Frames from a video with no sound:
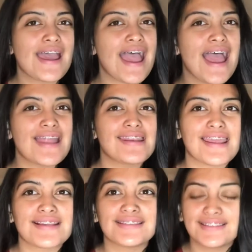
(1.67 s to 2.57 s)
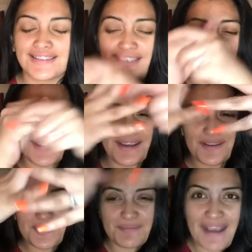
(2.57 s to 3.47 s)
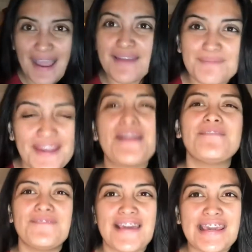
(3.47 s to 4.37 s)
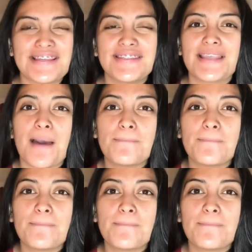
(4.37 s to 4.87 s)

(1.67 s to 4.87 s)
and excuse my bare face,